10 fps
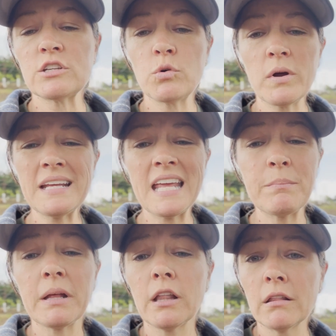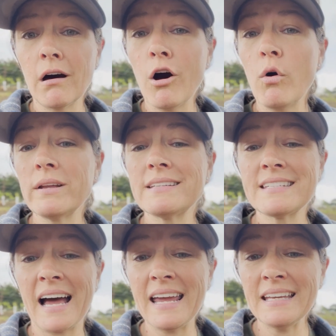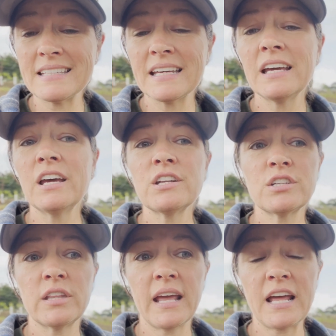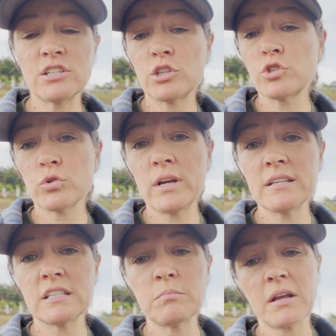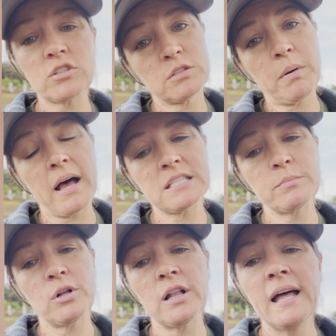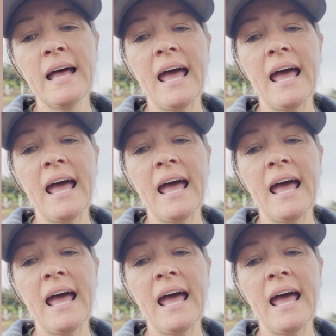So you want to keep it low and tight to the edge of the trees as much as possible,